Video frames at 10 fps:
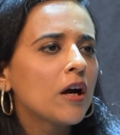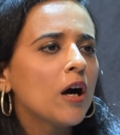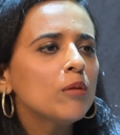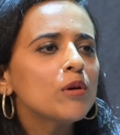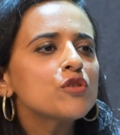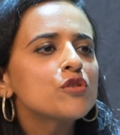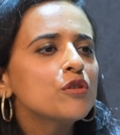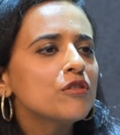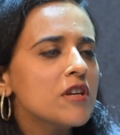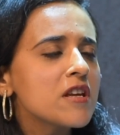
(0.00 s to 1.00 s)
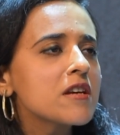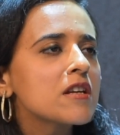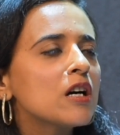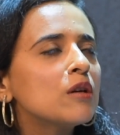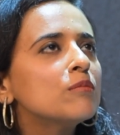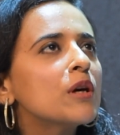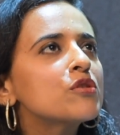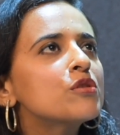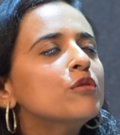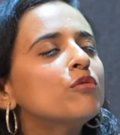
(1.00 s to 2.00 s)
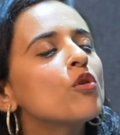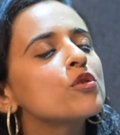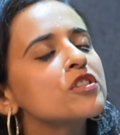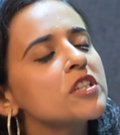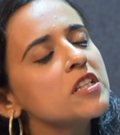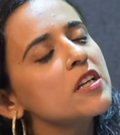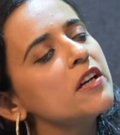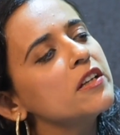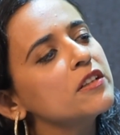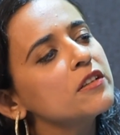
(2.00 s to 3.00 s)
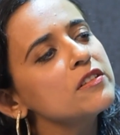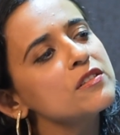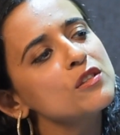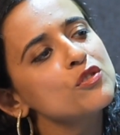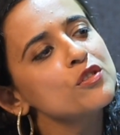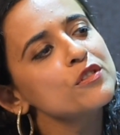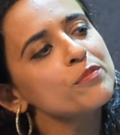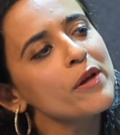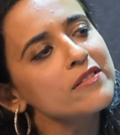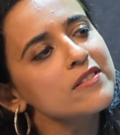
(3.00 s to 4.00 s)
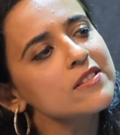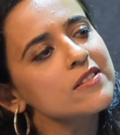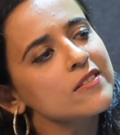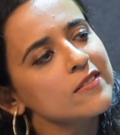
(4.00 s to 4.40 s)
How much do you think and how much do you foresee an increase in digital spends